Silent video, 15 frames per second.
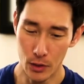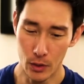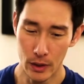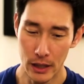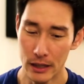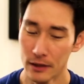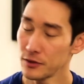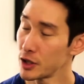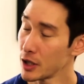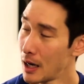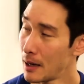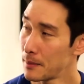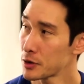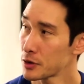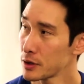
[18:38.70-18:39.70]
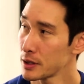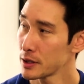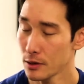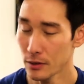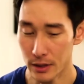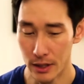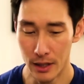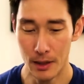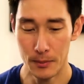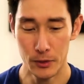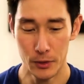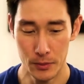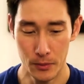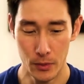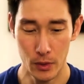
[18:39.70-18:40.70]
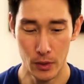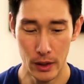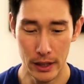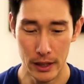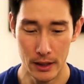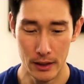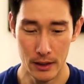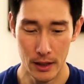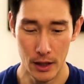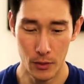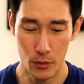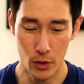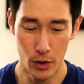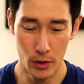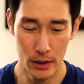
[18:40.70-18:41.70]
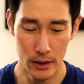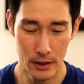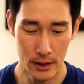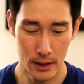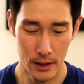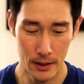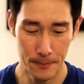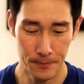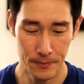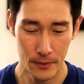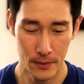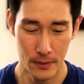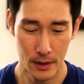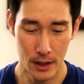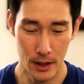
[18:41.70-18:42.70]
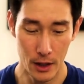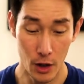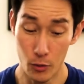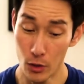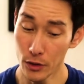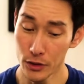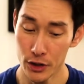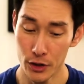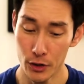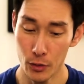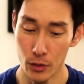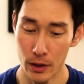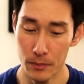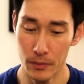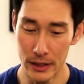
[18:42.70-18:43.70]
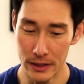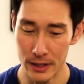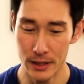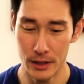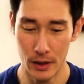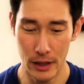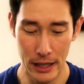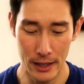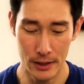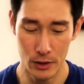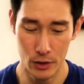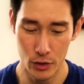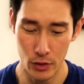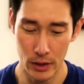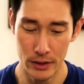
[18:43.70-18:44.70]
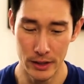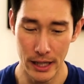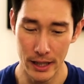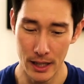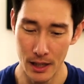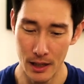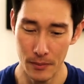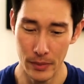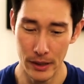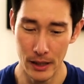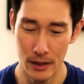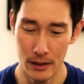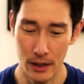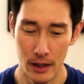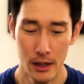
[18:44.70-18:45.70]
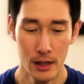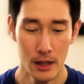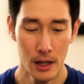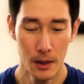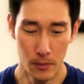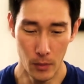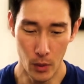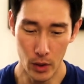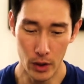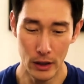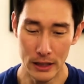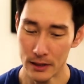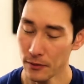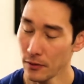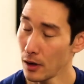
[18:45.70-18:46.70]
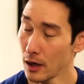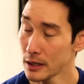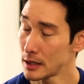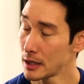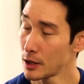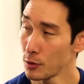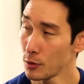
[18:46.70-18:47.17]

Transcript: kind of geometry, so it decouples more like a road shoe would, but still has our Trail Tech compound, more aggressive lugs than you would